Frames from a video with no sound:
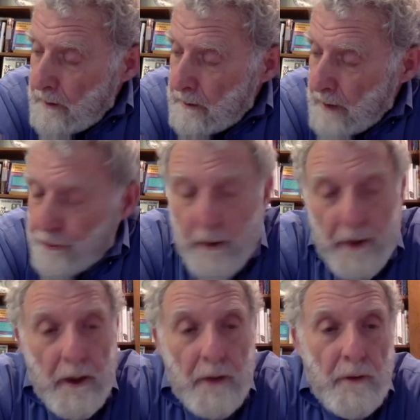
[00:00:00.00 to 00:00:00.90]
lecturing
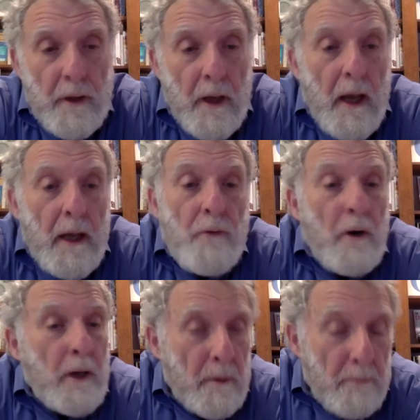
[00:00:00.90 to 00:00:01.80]
around the country, he
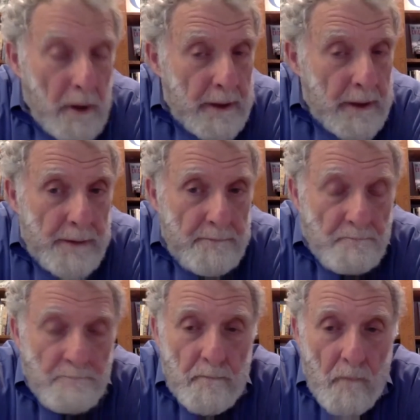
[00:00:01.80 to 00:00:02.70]
wrote a couple of books.
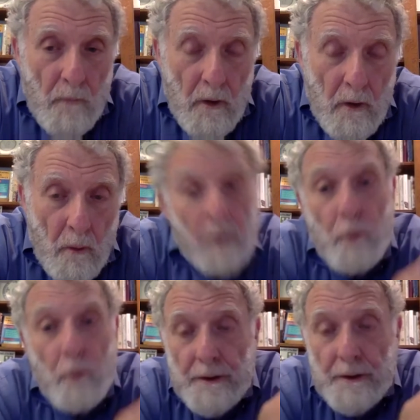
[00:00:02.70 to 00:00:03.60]
One, of
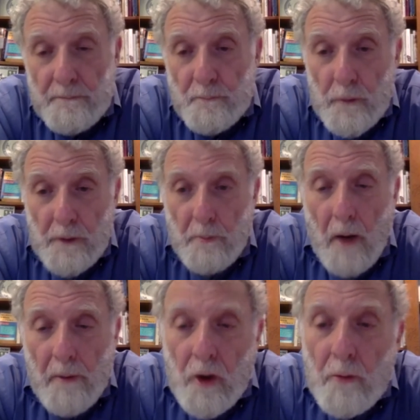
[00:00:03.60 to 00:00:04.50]
course, was a
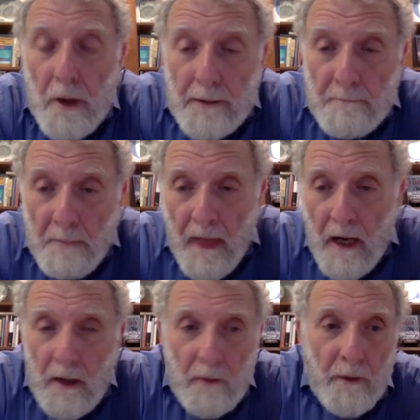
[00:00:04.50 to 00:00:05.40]
barbecue book
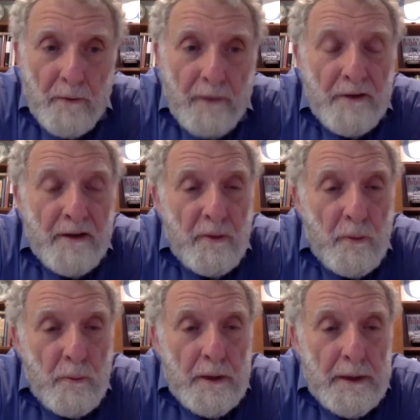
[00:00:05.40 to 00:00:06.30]
with a reference
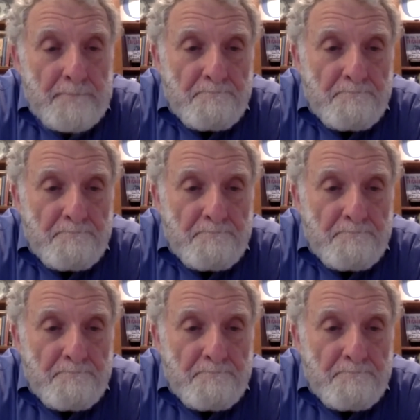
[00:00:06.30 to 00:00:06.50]
to uh,